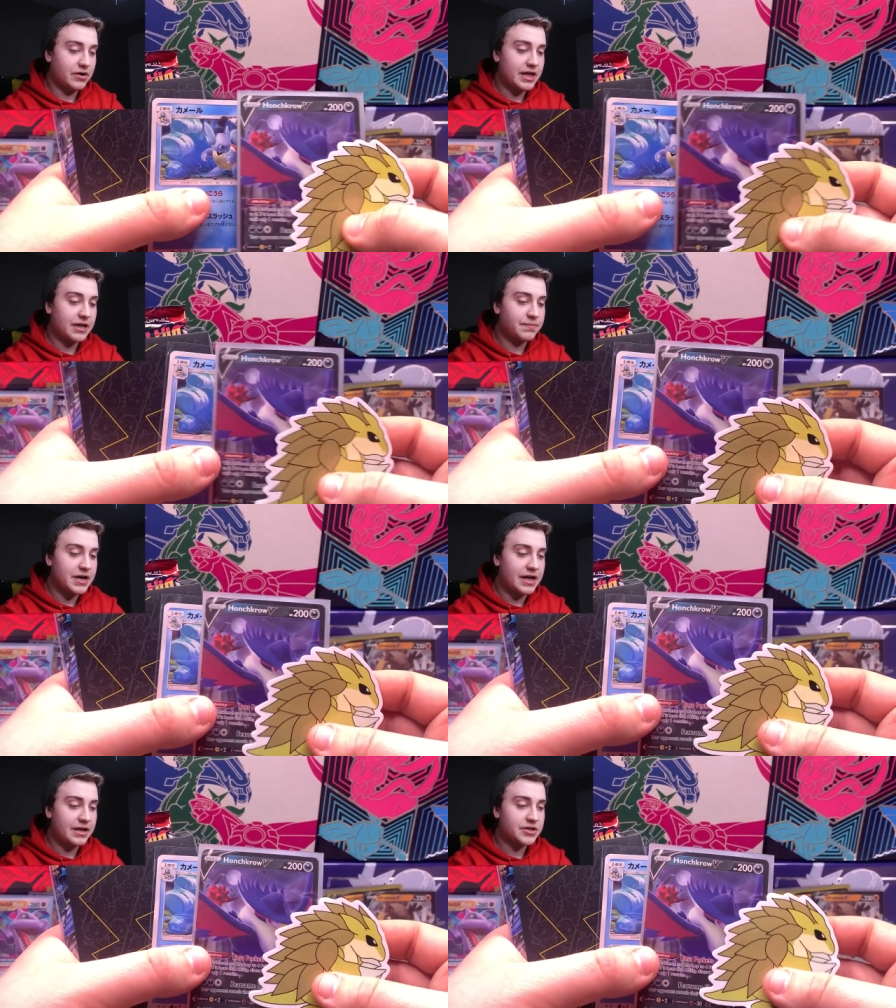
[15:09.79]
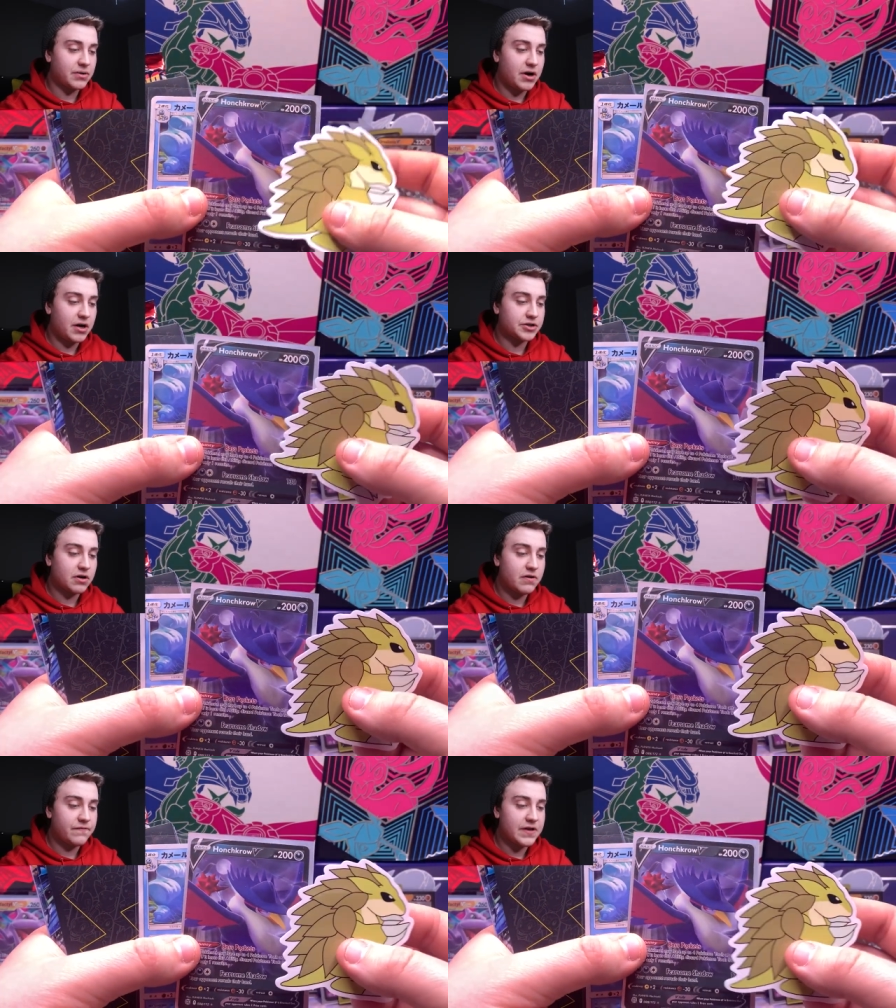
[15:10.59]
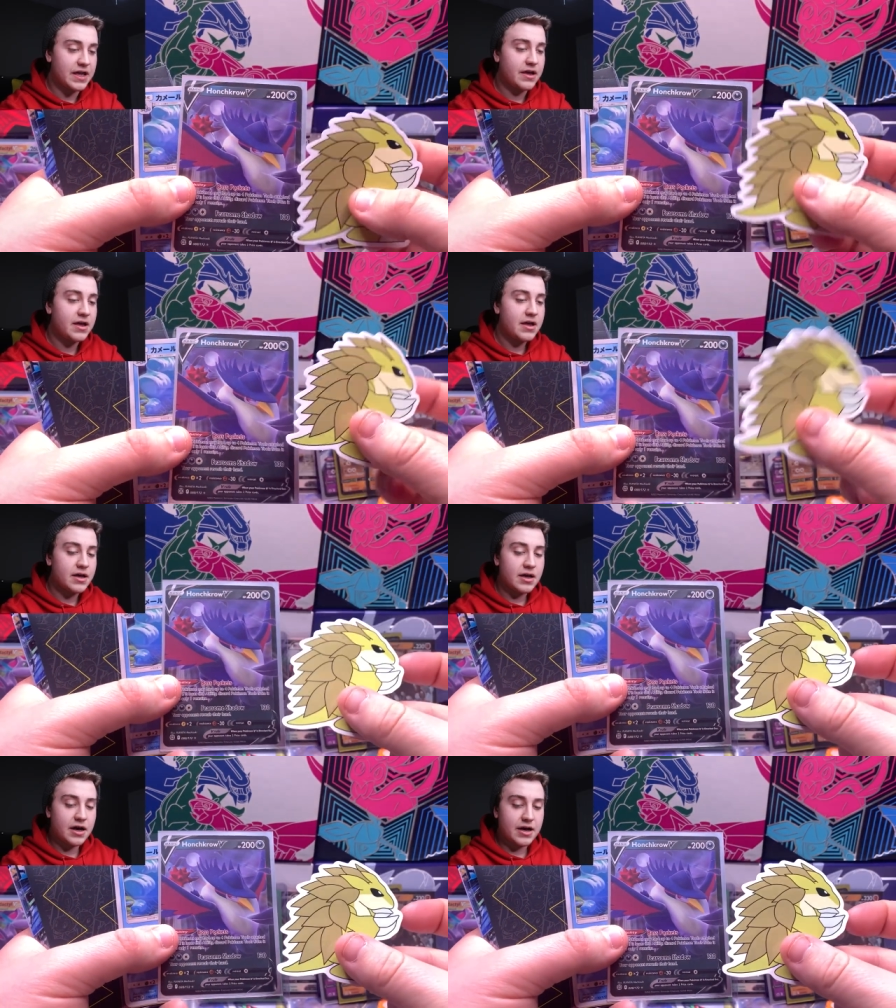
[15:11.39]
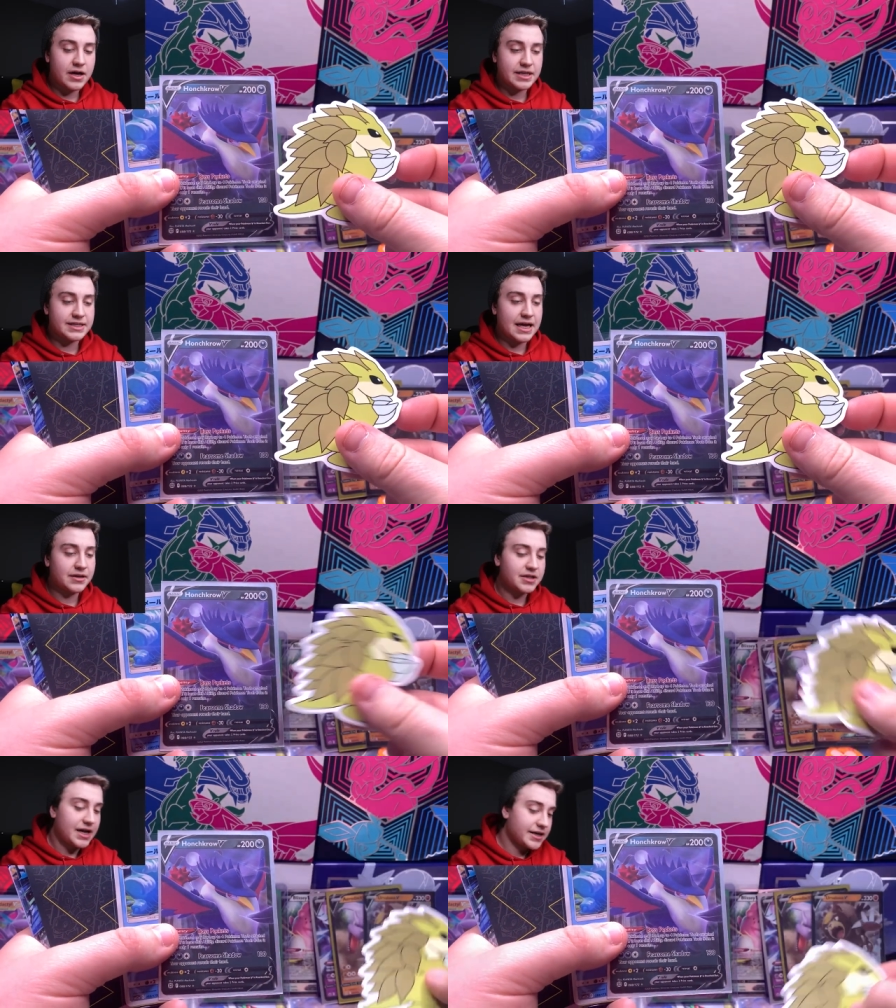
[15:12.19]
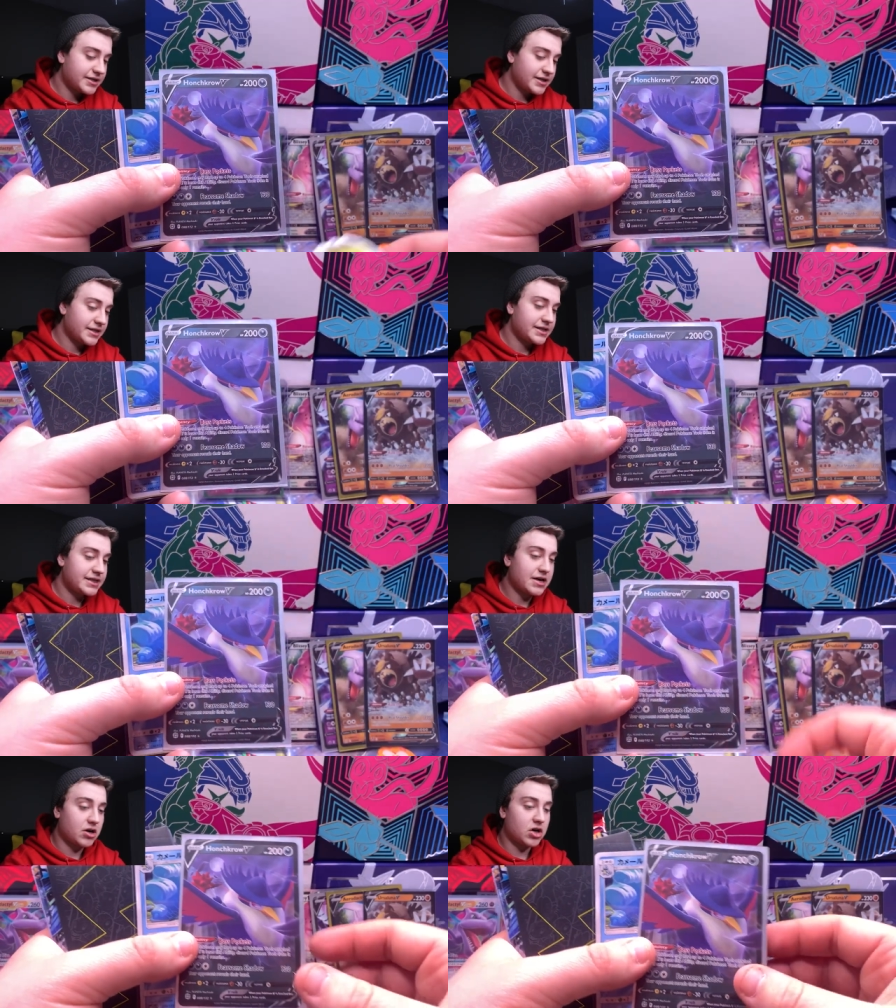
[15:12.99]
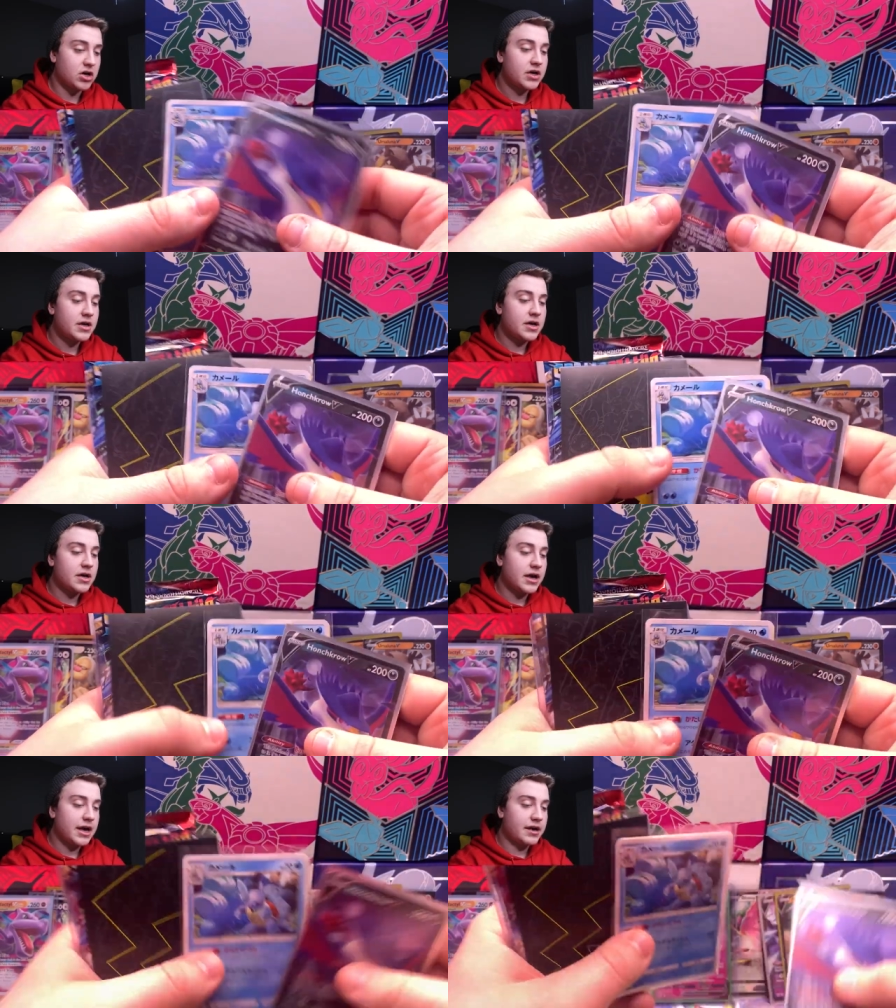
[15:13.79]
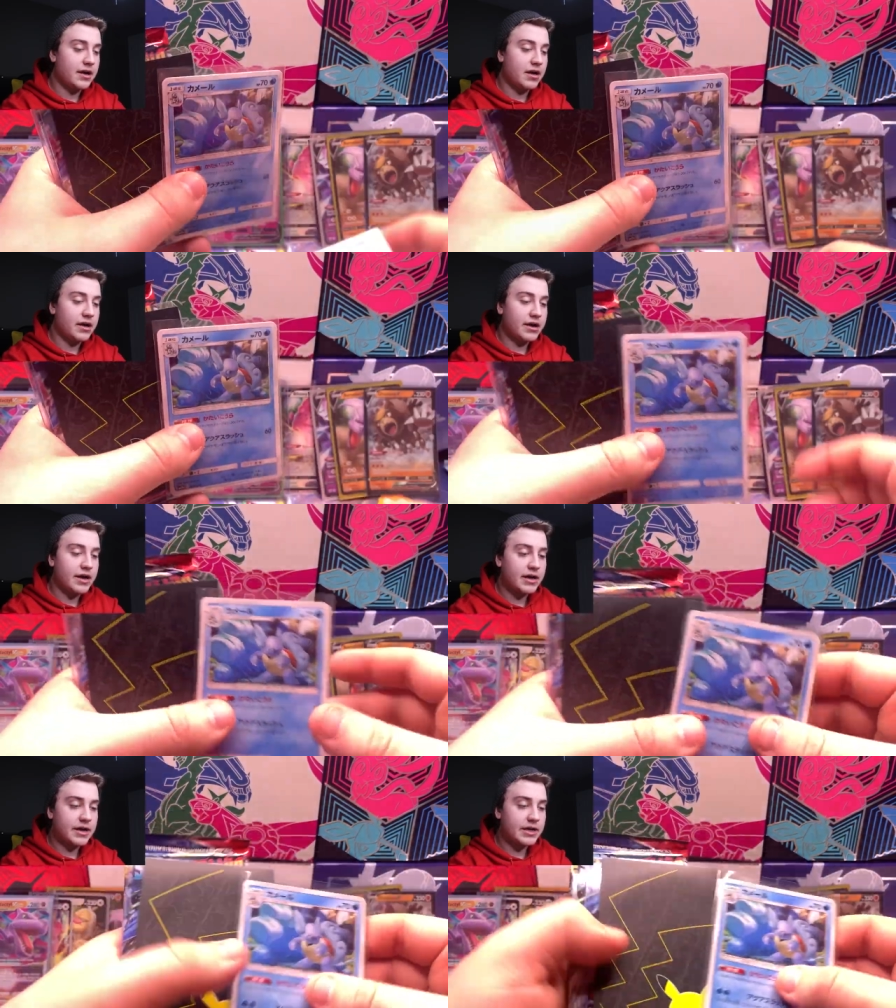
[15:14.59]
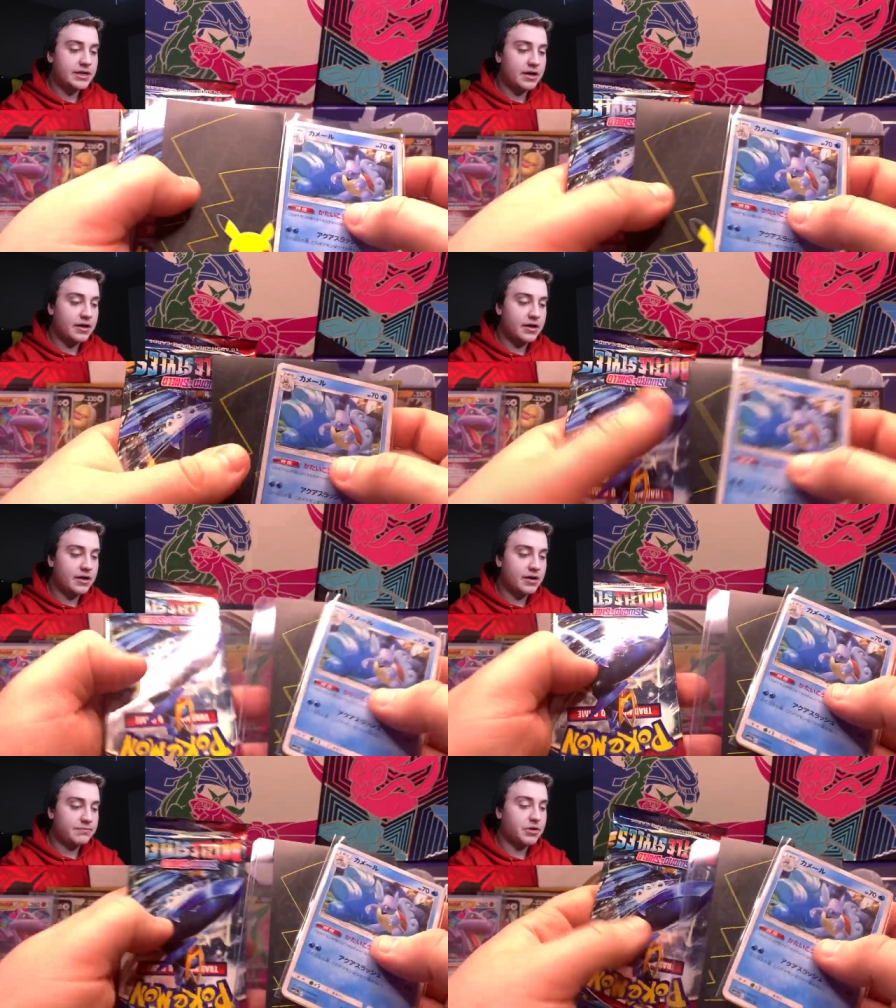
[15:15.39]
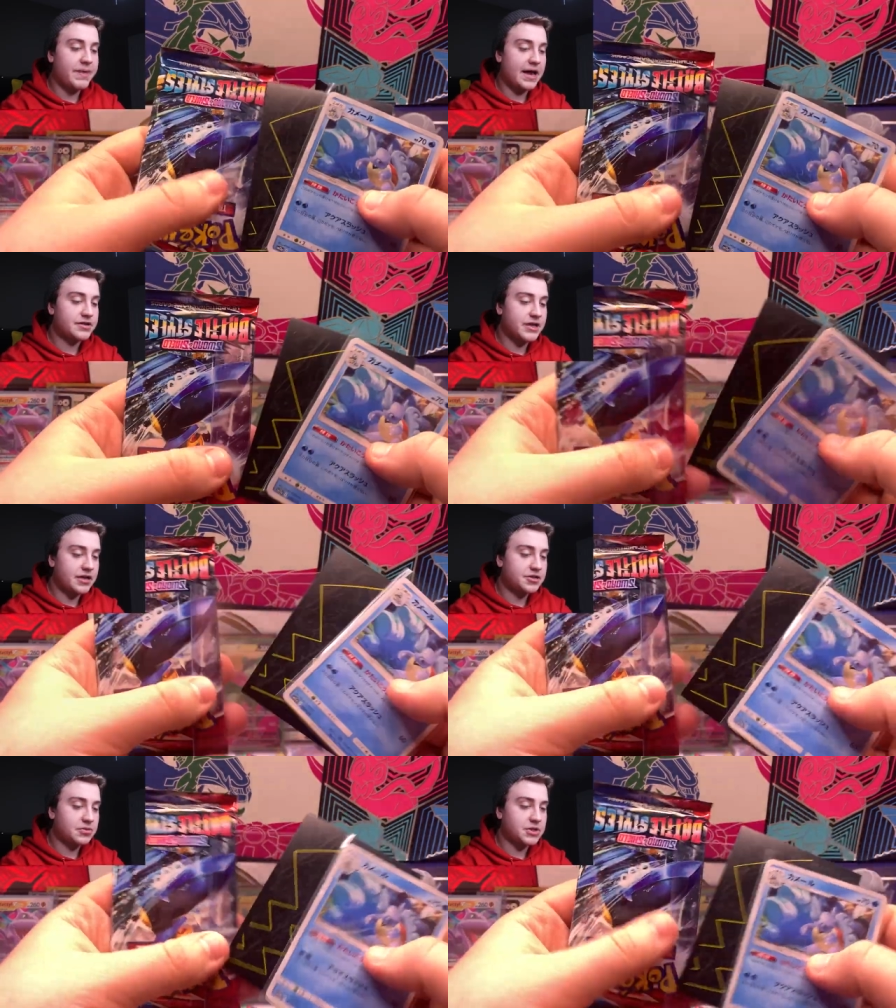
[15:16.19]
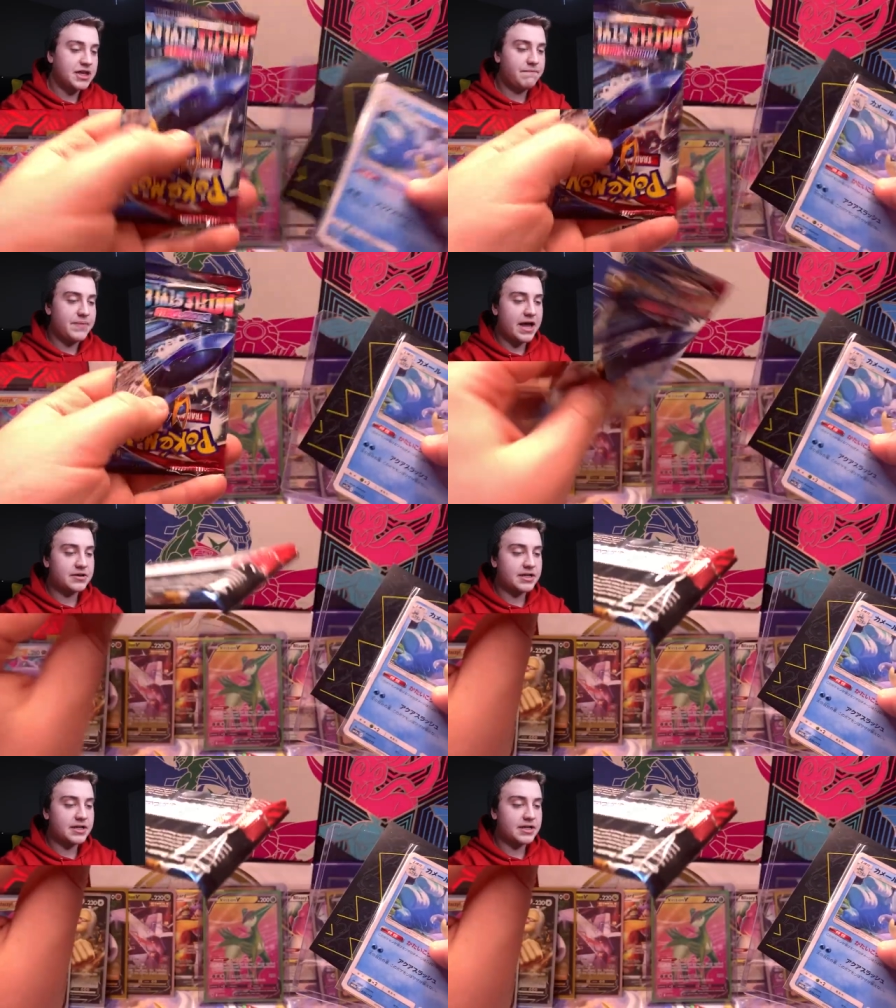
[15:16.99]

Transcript: Okay, that's pretty neat. So Honchkrow V, uh, a Sandglass sticker, and I kind of guess, uh, so battle styles. So we'll save battle